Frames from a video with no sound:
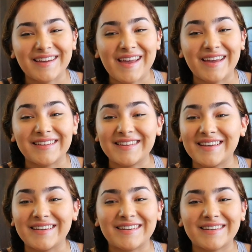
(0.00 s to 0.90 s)
And
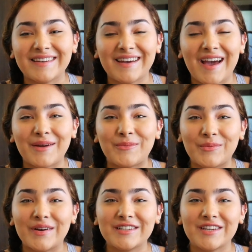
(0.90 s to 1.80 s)
like, I
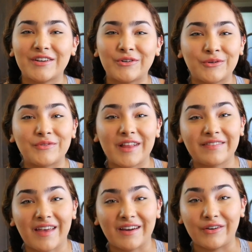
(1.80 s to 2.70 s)
wish I could have
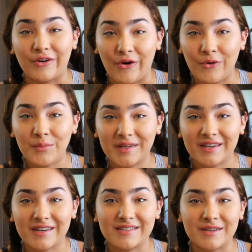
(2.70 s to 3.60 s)
let that go
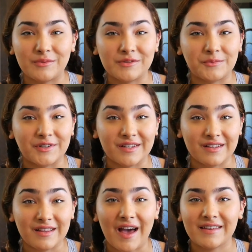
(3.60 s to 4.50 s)
because it was one of
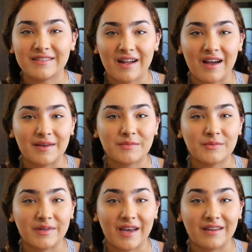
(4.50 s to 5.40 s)
the last times
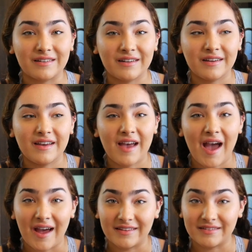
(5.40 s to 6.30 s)
we
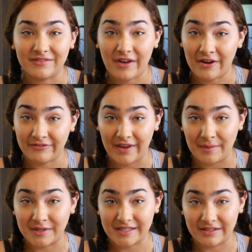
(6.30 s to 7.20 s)
had a
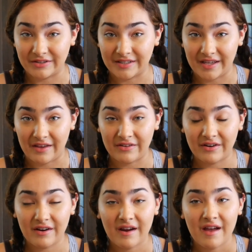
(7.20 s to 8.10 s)
family dinner
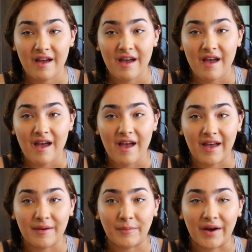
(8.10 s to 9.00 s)
together,
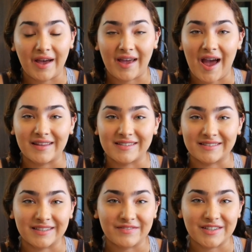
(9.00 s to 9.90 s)
but I had to
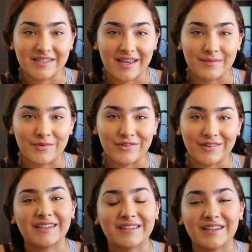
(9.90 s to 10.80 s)
leave the
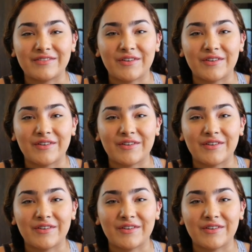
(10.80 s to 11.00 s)
table and I